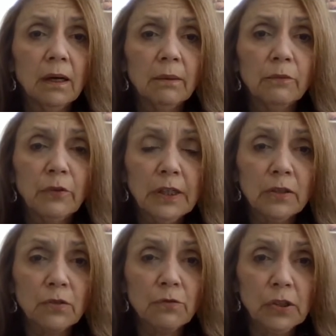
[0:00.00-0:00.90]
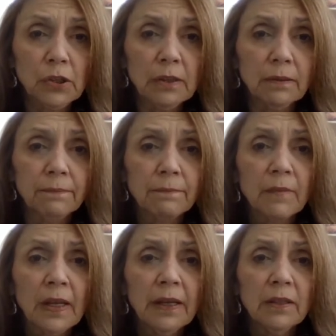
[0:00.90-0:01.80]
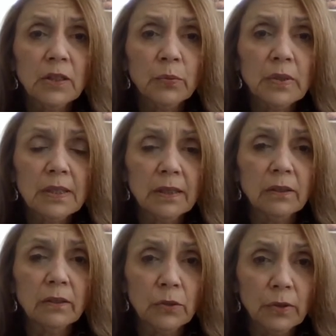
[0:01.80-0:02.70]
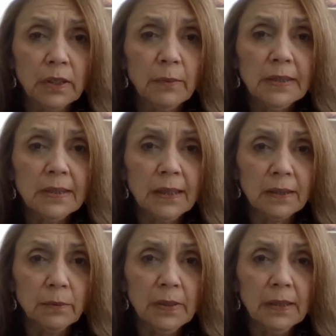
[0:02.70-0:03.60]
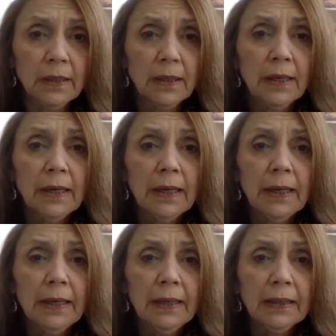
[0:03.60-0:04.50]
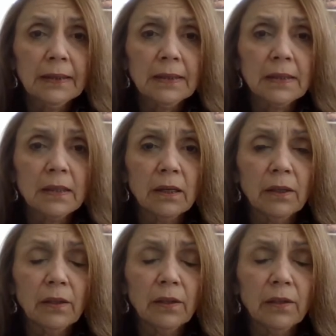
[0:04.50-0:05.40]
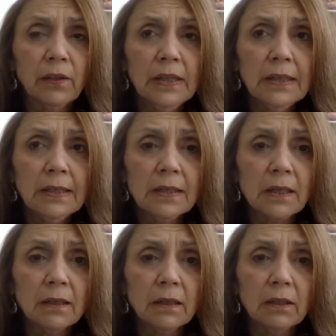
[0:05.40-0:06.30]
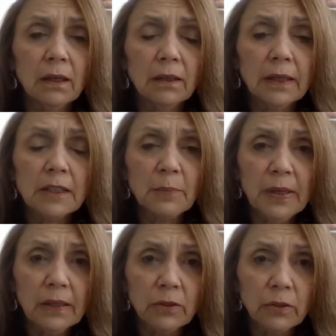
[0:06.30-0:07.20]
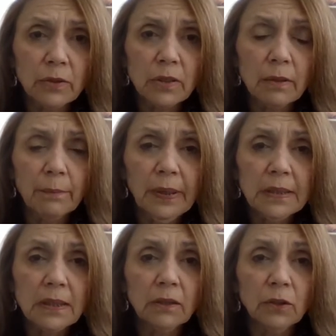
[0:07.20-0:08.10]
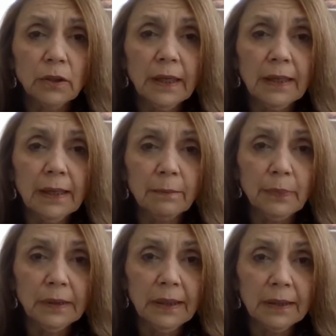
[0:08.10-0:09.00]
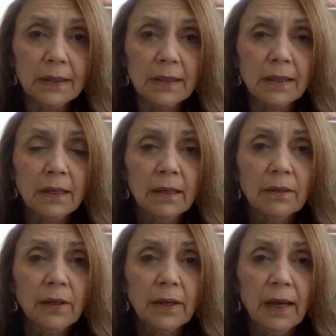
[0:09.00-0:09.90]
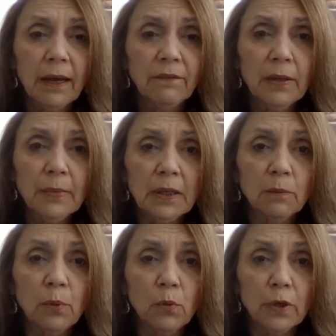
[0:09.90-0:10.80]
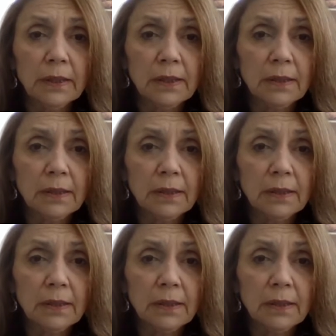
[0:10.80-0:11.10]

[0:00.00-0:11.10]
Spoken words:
reconstruction. And this was done during the mastectomy. And these expanders basically look like implants that have a metal port.